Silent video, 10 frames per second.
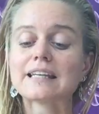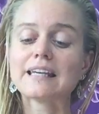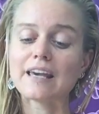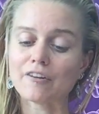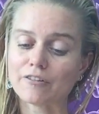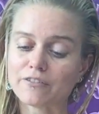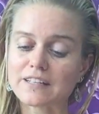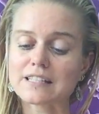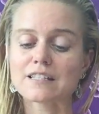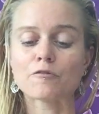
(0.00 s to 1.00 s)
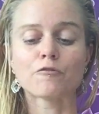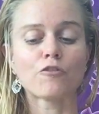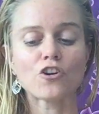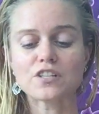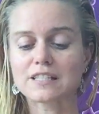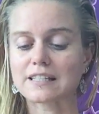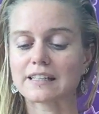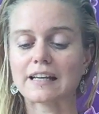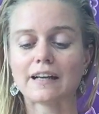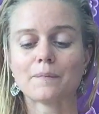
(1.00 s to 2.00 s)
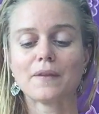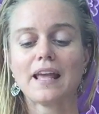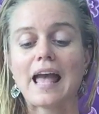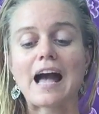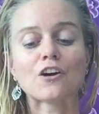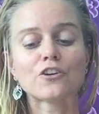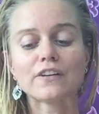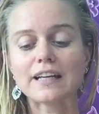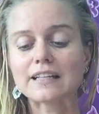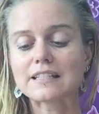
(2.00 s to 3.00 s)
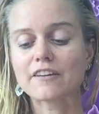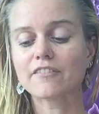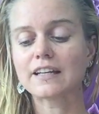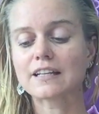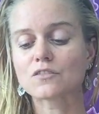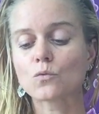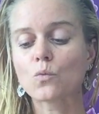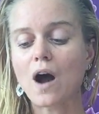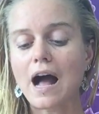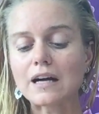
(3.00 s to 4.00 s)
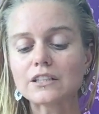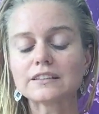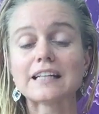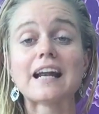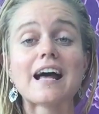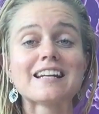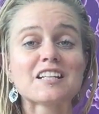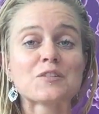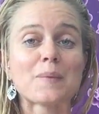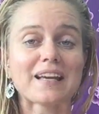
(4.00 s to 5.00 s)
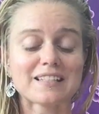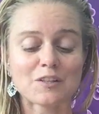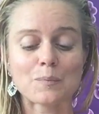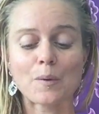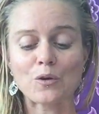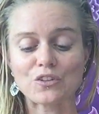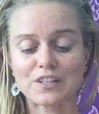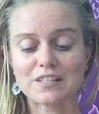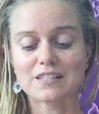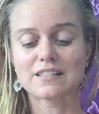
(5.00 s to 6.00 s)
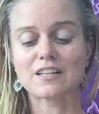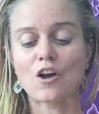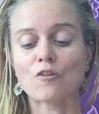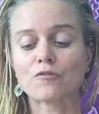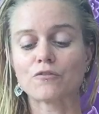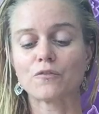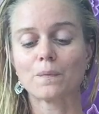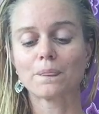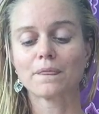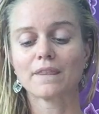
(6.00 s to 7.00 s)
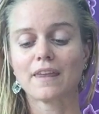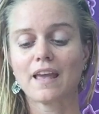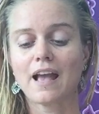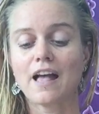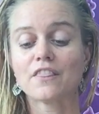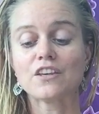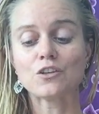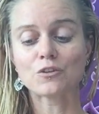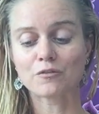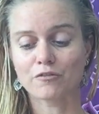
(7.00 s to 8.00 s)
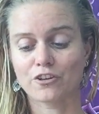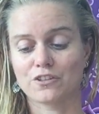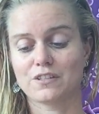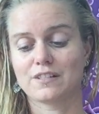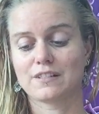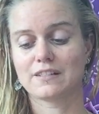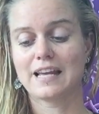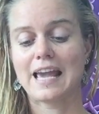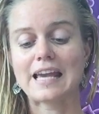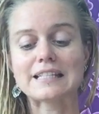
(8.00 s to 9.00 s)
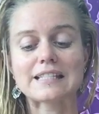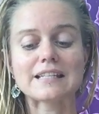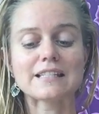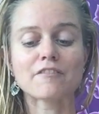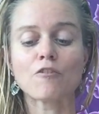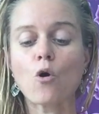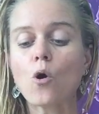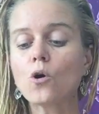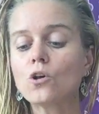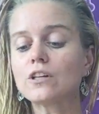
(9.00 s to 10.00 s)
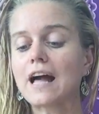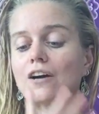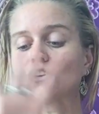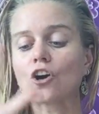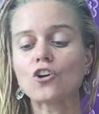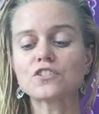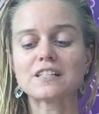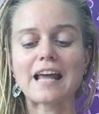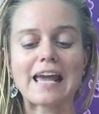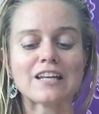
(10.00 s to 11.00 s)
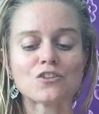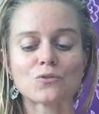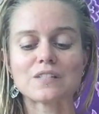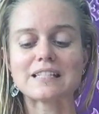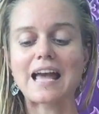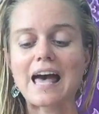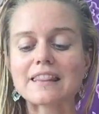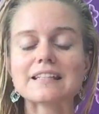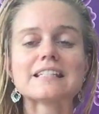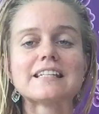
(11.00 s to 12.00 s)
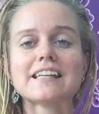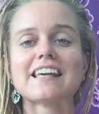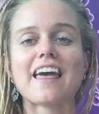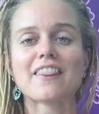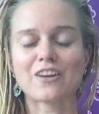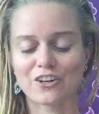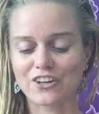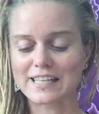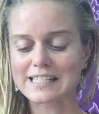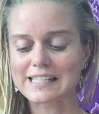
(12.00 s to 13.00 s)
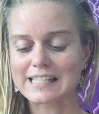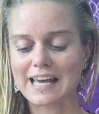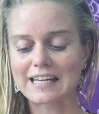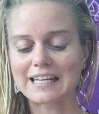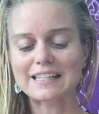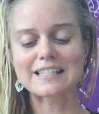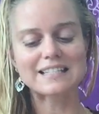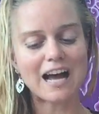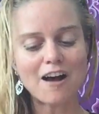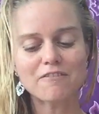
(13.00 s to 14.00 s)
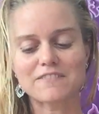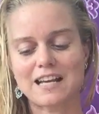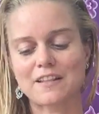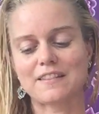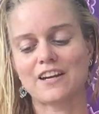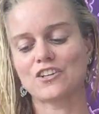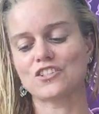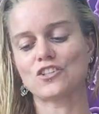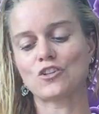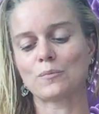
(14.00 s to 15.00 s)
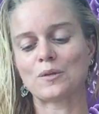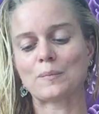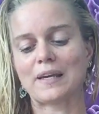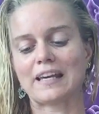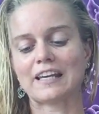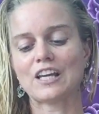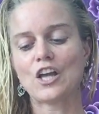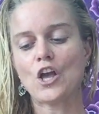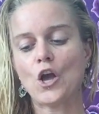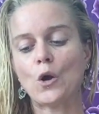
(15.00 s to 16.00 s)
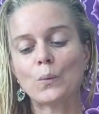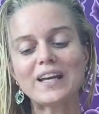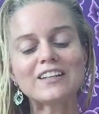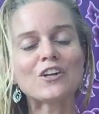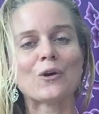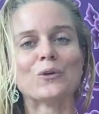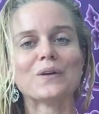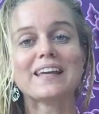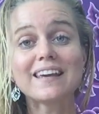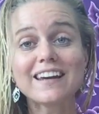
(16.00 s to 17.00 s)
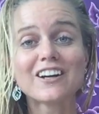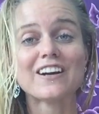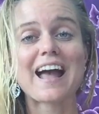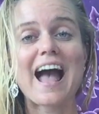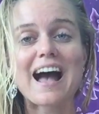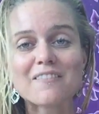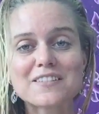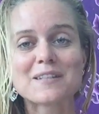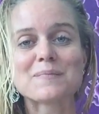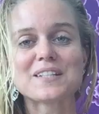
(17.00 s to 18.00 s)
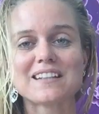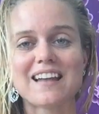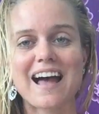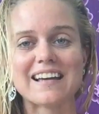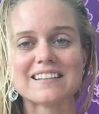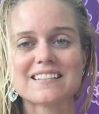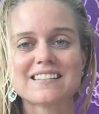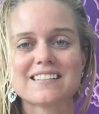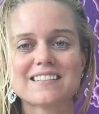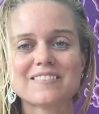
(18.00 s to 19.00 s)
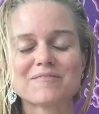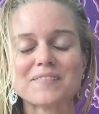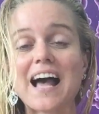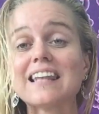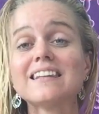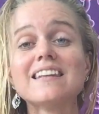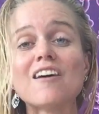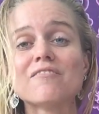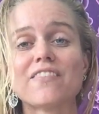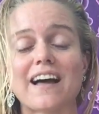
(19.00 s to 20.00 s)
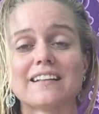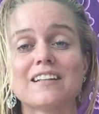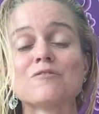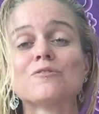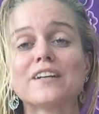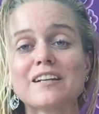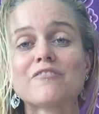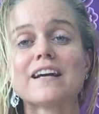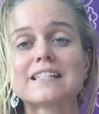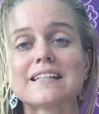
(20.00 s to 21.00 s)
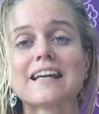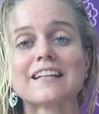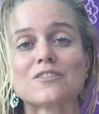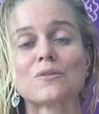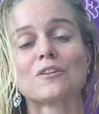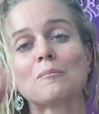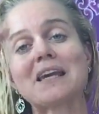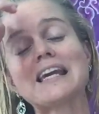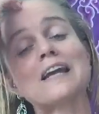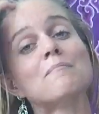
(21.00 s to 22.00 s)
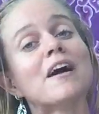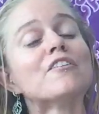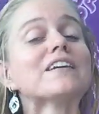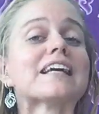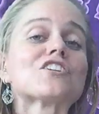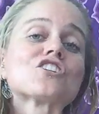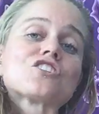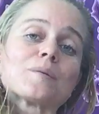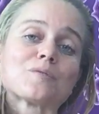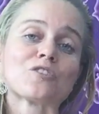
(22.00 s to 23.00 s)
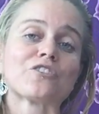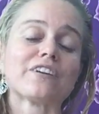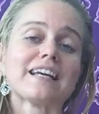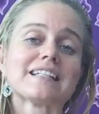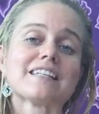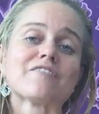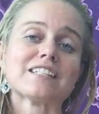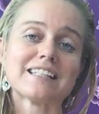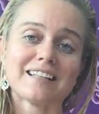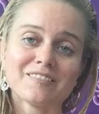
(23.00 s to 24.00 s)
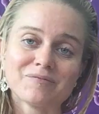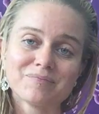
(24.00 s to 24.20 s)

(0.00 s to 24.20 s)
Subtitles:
a gift, it's the frosting. Our creativity is a wild and unexpected bonus of the universe. It's as if all our gods and angels gathered together and said, it's tough down there as a human being. We know, here, have some delights. I love that. It really resonates with me and my relationship to creativity.